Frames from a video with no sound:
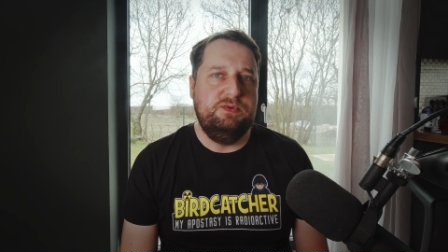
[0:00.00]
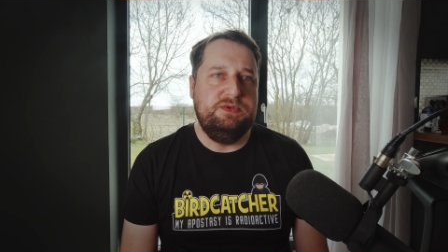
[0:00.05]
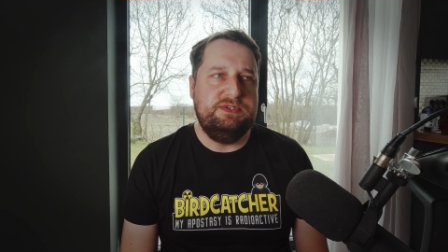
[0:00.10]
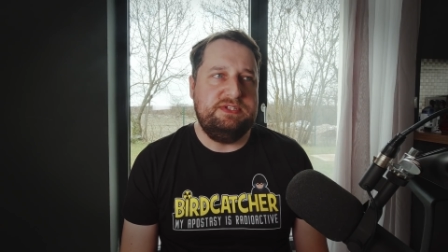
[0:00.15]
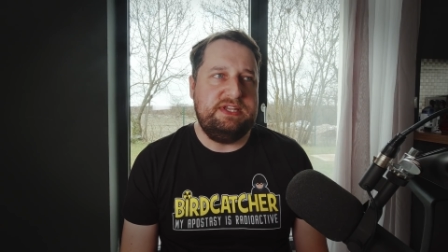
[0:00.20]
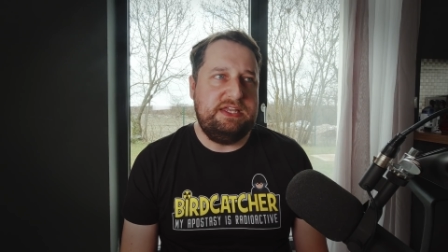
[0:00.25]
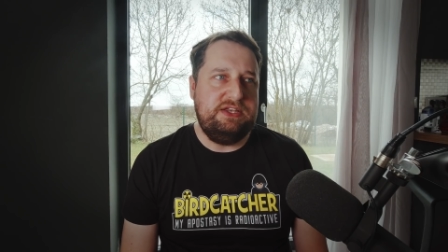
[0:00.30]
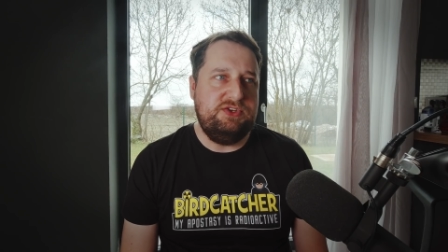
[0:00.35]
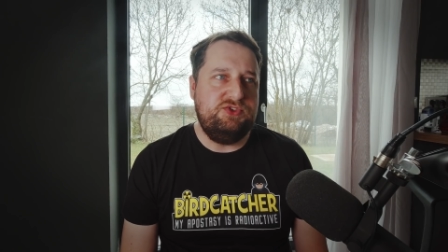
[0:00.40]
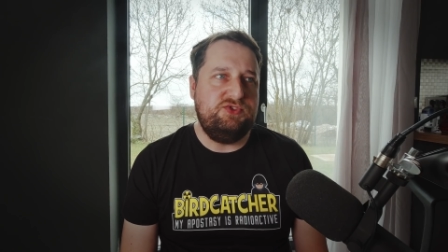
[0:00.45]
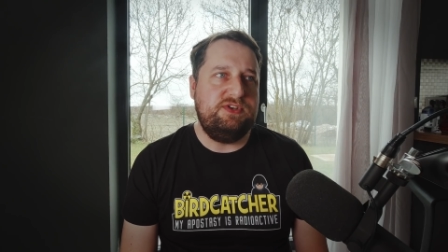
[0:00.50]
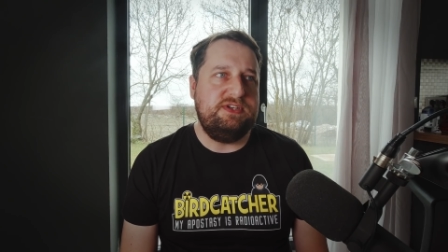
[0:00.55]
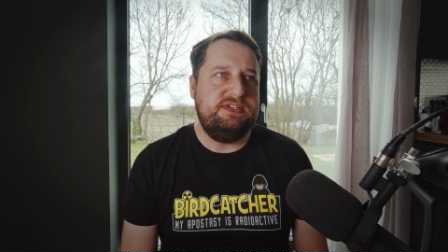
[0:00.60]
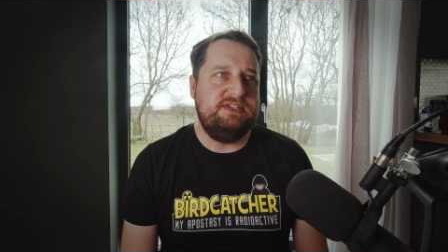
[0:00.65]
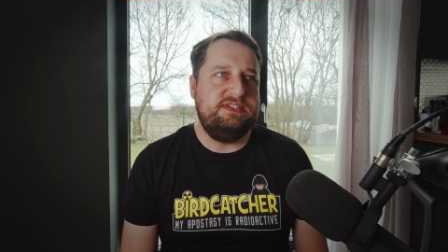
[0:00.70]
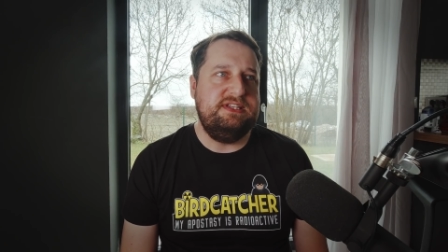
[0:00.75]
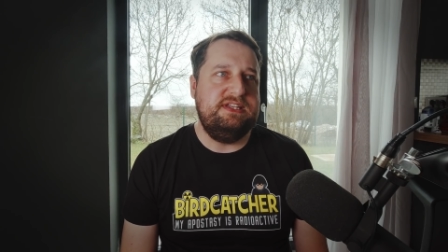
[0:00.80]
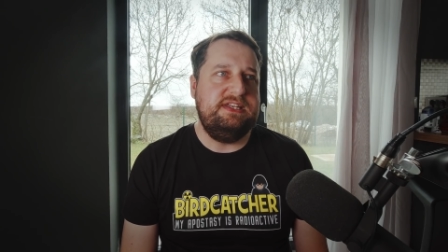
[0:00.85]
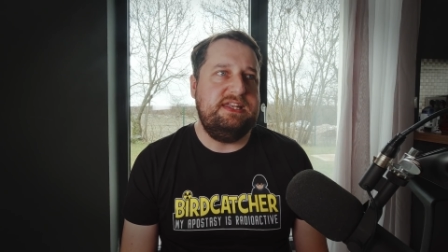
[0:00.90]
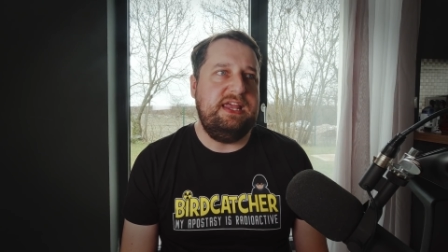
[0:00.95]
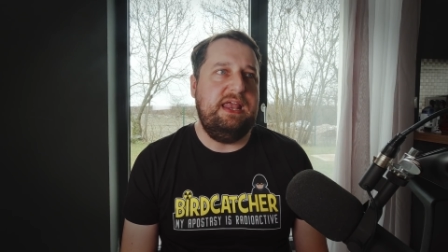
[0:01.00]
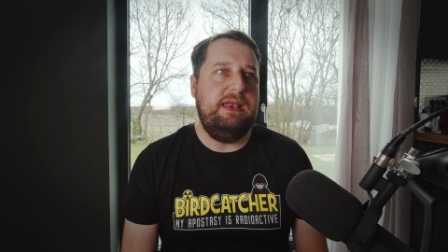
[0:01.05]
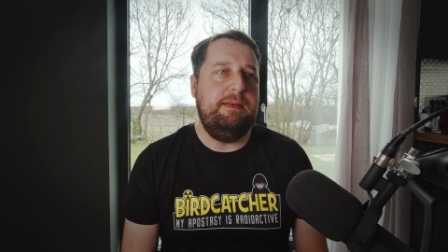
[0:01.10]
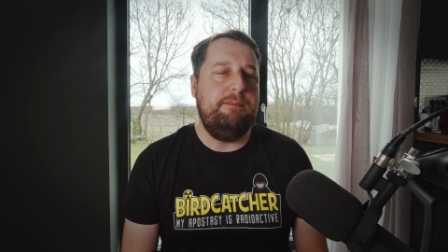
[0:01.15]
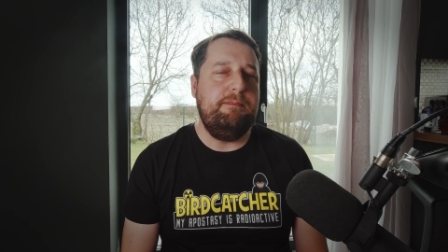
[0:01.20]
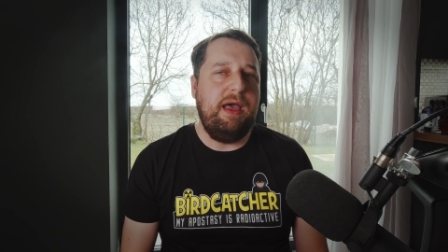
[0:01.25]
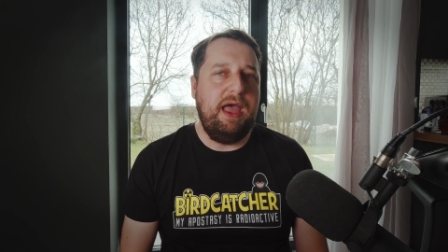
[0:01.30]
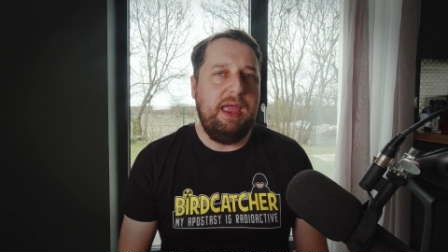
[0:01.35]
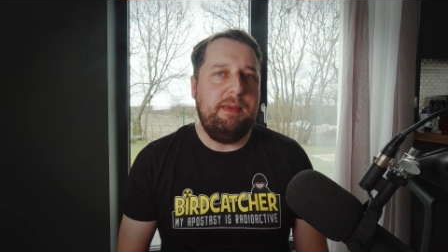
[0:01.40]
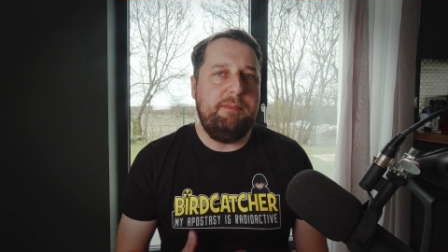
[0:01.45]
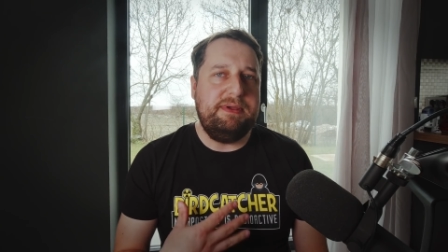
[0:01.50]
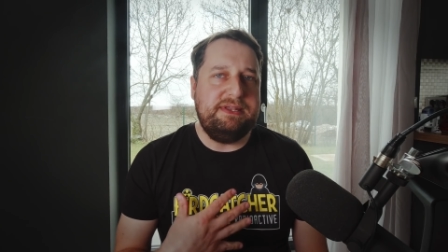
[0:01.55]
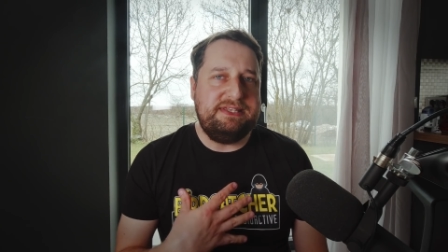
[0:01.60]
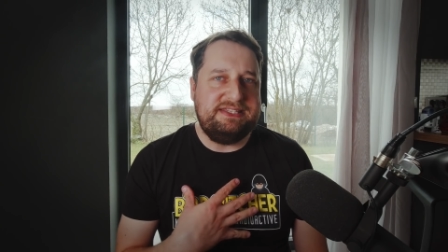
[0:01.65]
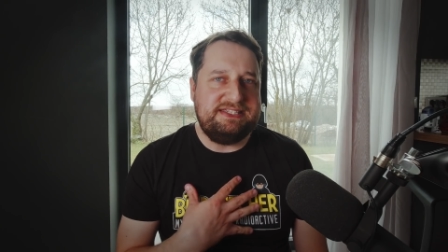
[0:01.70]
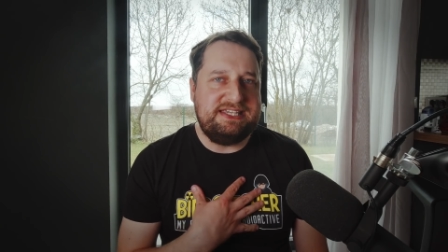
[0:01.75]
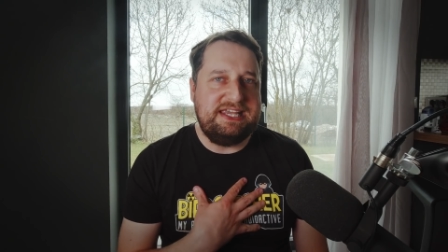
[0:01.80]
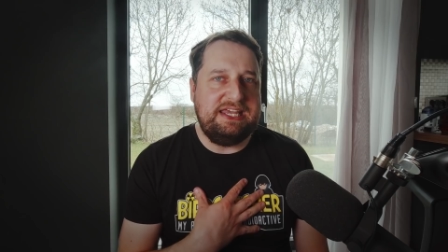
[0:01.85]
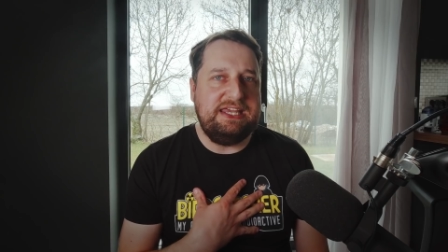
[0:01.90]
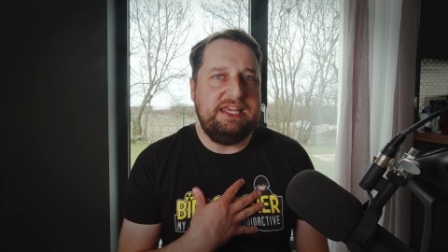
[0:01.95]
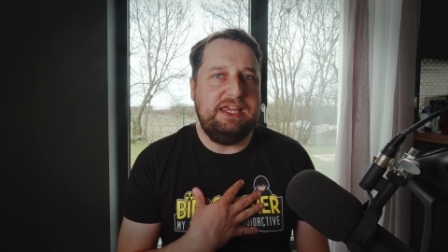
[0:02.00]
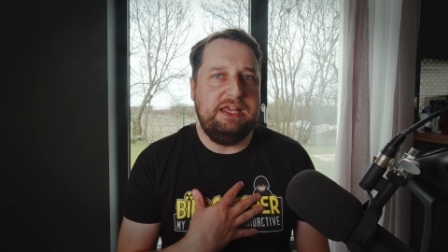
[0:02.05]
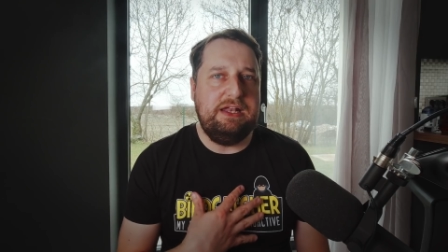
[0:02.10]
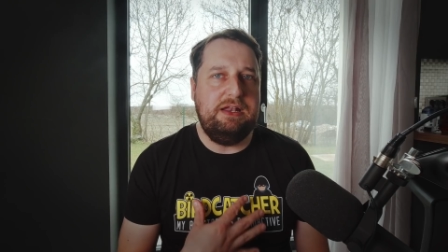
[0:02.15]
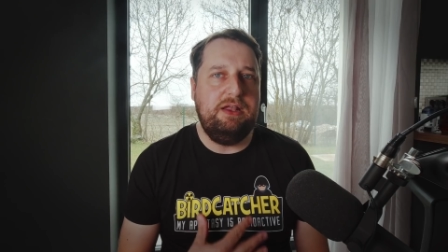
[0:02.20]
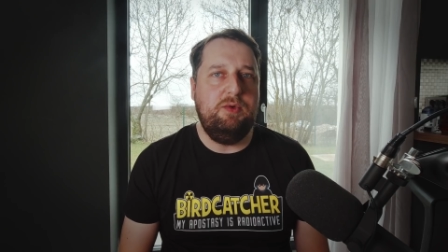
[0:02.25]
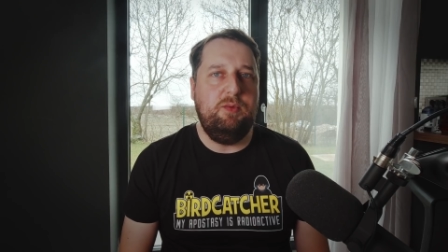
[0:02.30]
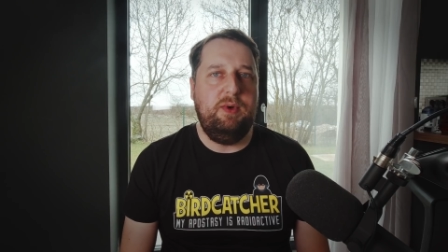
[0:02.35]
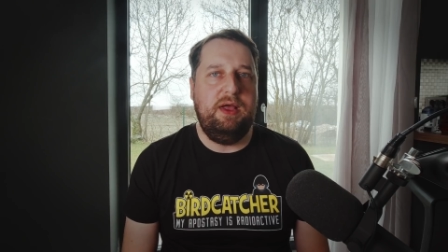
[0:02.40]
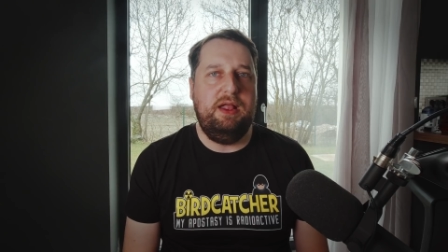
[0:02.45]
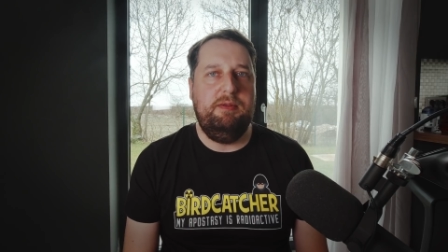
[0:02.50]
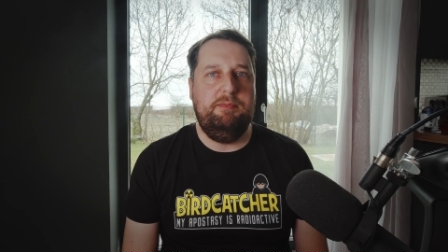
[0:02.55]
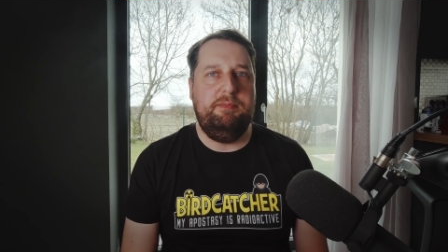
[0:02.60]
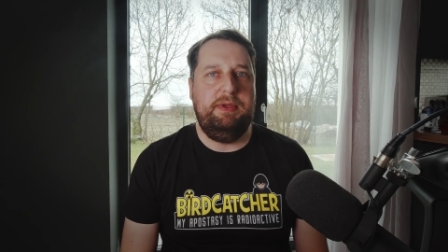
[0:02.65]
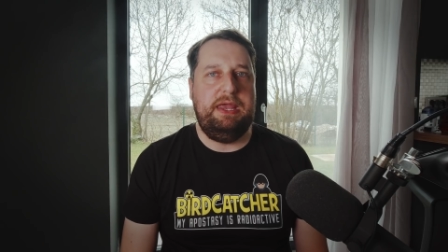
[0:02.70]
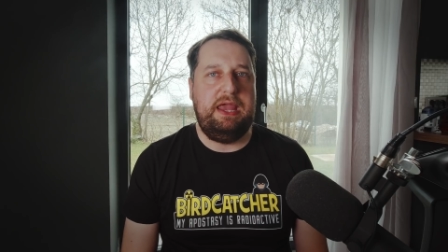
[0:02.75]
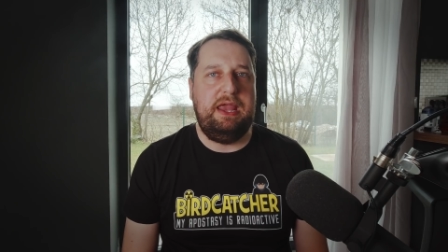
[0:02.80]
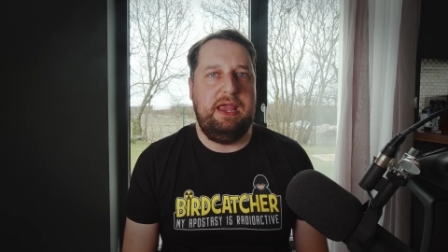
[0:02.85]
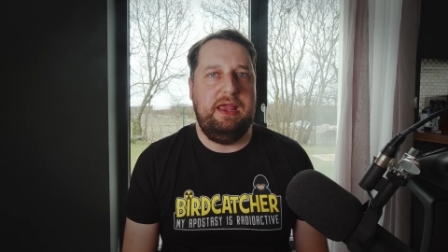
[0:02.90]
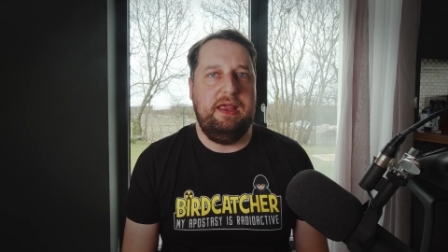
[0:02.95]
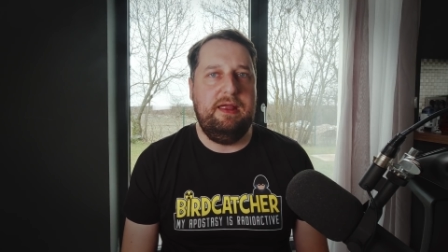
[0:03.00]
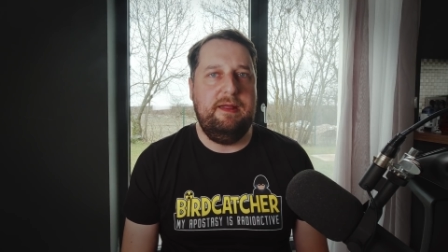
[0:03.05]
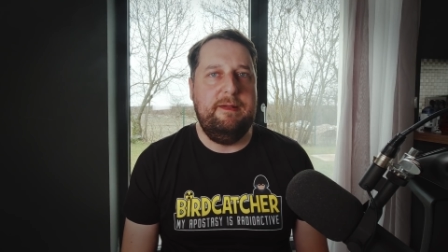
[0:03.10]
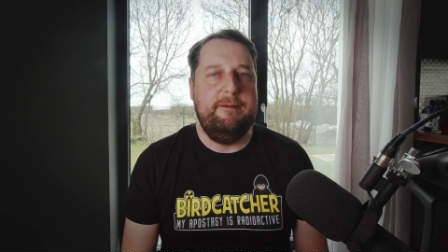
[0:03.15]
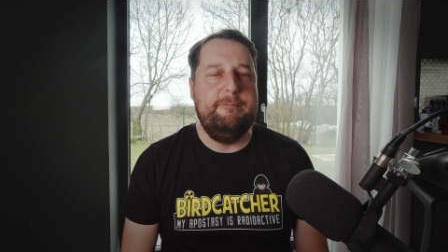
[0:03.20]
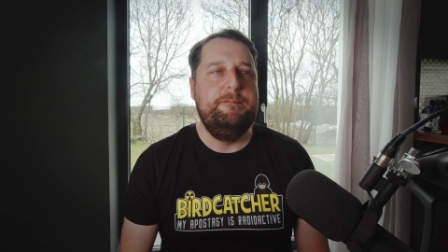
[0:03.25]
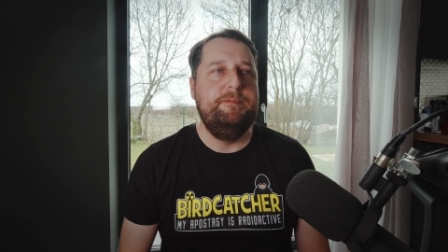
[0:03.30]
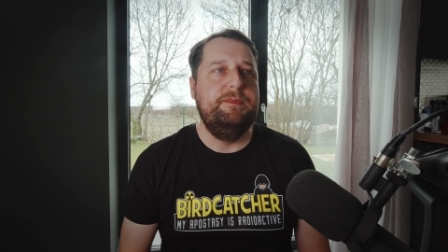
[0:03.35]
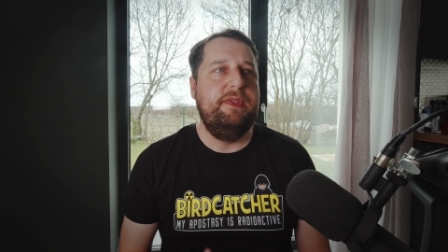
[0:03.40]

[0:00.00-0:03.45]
was interested in my particular well-being.